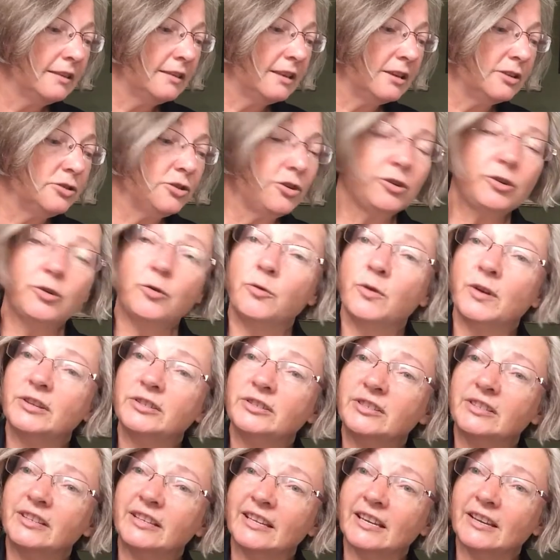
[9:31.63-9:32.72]
Then you're
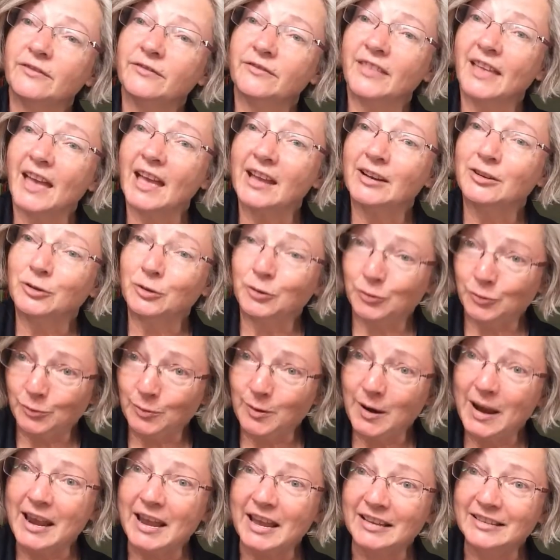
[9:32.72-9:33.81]
going to give that
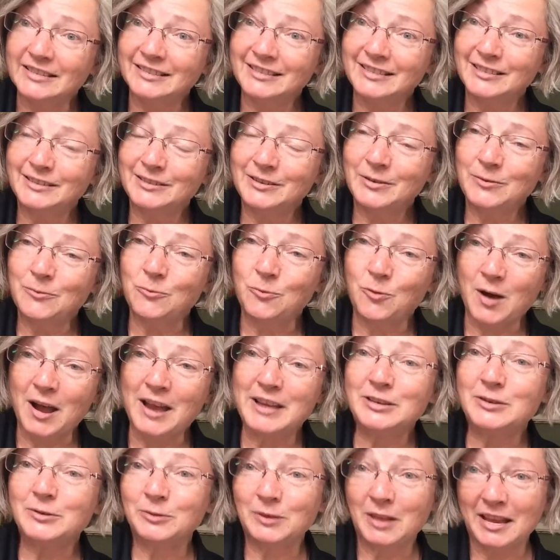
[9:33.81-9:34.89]
grant, why
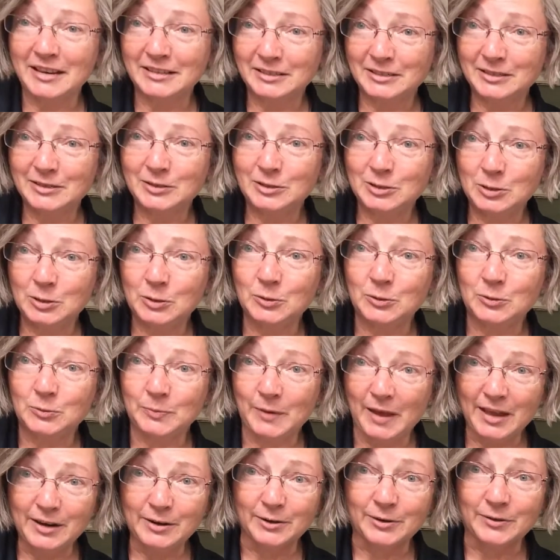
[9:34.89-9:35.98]
you liked 2
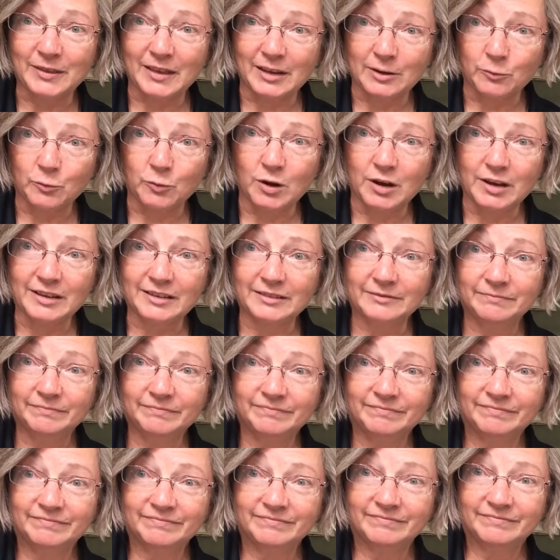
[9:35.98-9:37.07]
better than 1.
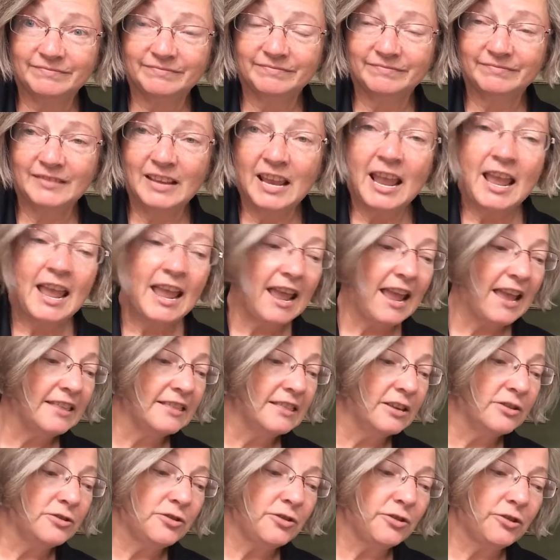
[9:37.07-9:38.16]

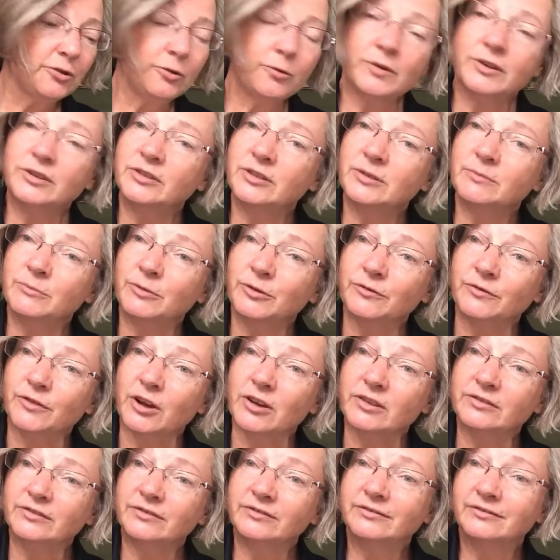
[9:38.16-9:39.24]
And then you're going to move
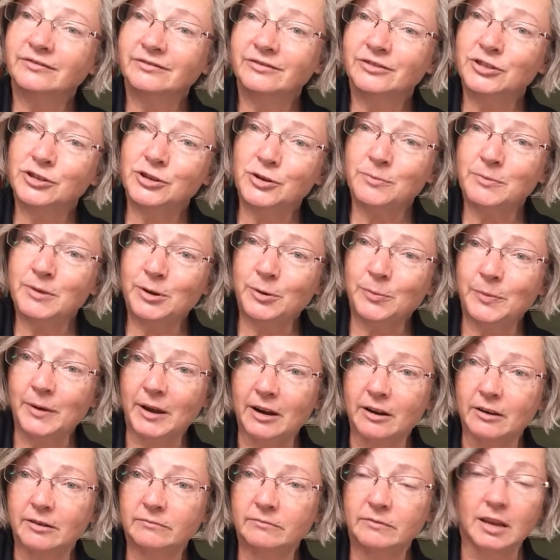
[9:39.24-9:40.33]
on to your middle
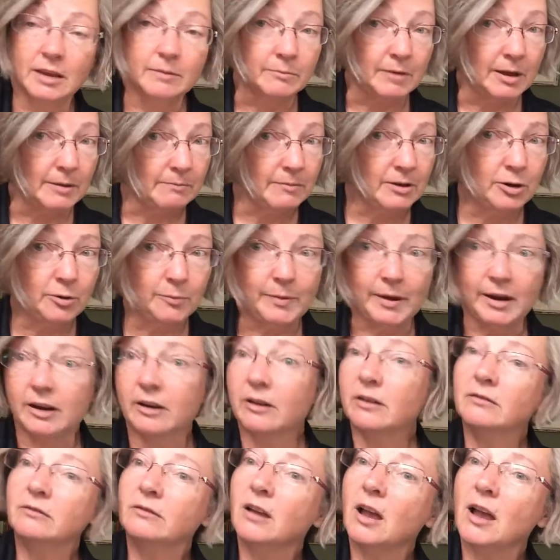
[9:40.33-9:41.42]
pair. In my middle
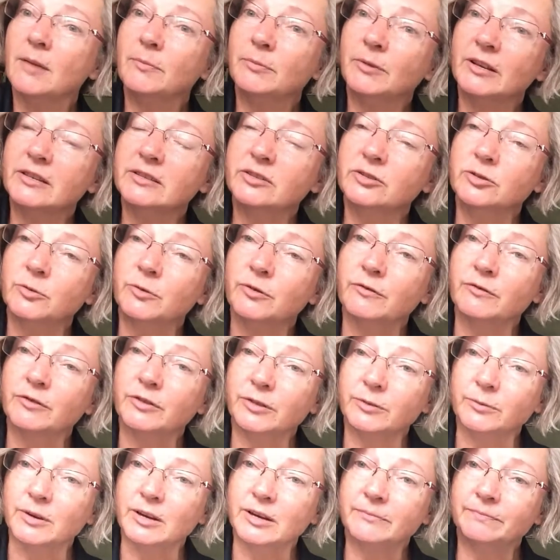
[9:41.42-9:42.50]
pair, I placed
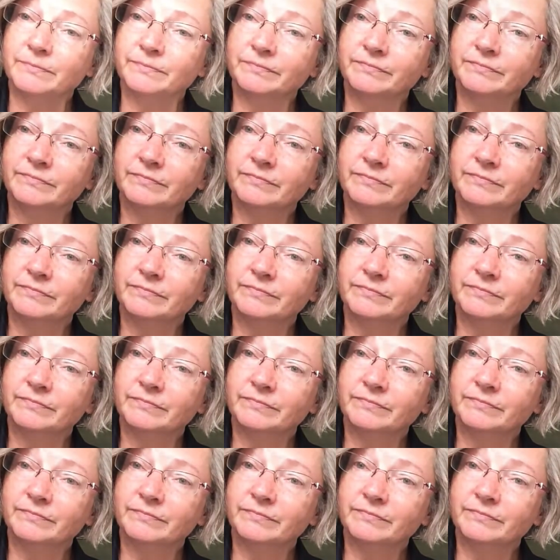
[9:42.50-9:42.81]
2/3.